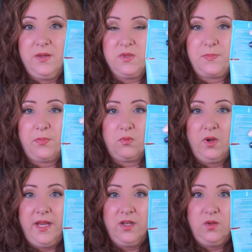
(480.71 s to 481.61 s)
It was
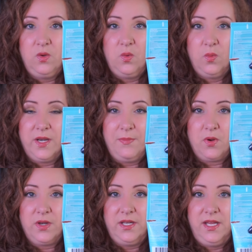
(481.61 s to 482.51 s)
brand new when I
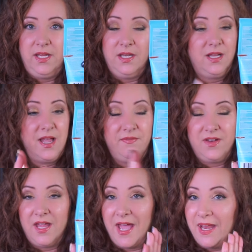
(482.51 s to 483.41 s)
brought it in. I've
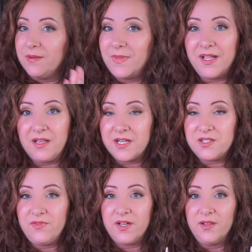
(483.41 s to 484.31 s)
not had it in my
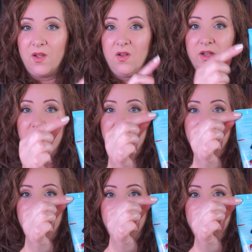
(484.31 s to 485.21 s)
collection very long
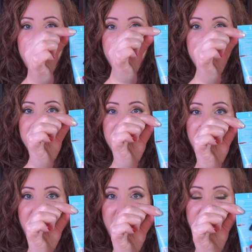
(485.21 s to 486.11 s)
and
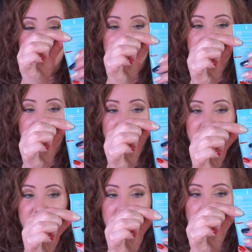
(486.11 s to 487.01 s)
I think I've
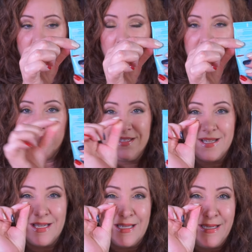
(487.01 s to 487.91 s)
gotten all but the
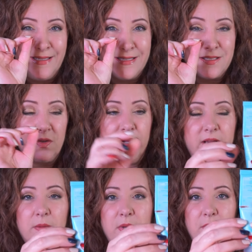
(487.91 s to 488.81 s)
tiniest little
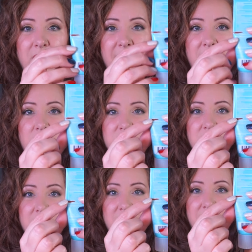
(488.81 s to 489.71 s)
air bubble out
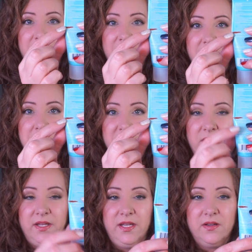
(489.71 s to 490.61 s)
and I am
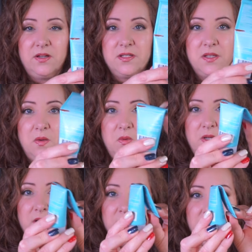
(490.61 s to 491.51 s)
down to here. So
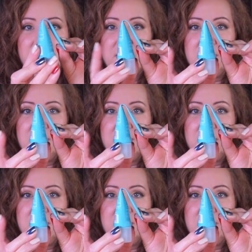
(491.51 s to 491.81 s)
you can